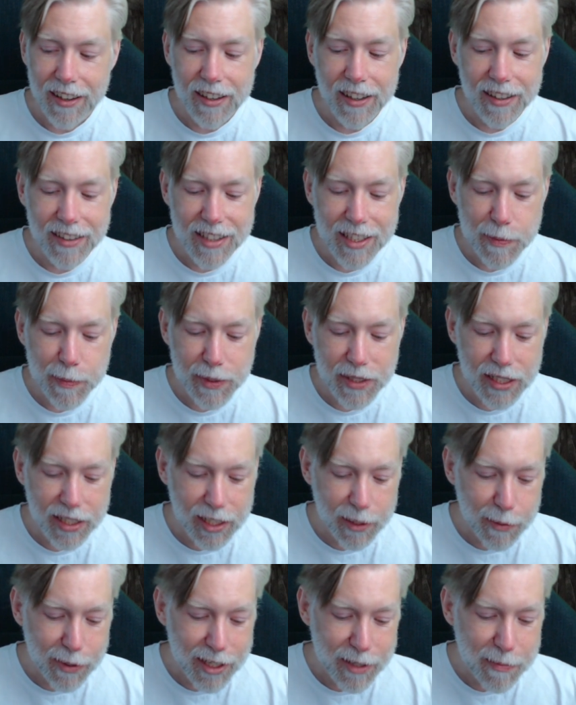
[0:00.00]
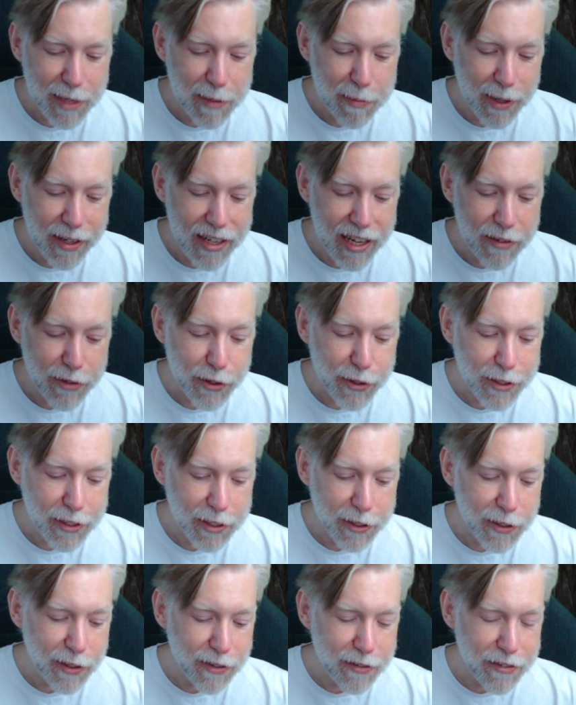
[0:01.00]
This particular one is made by Nevark. I
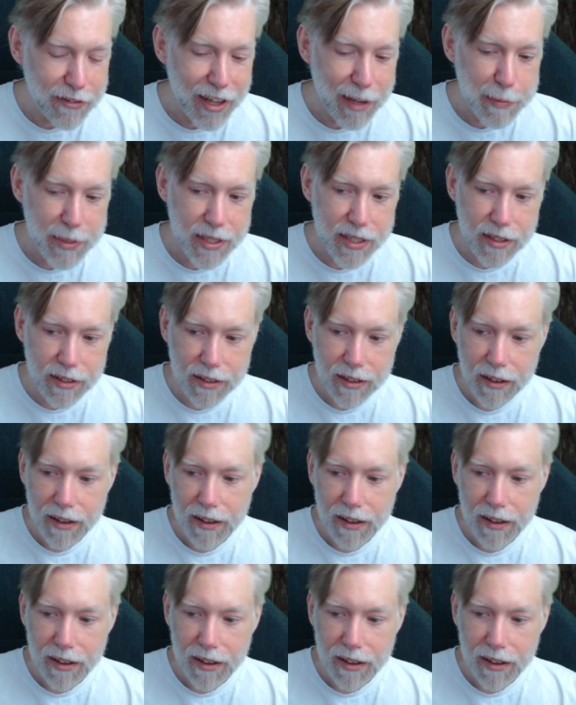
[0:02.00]
got it off of Amazon.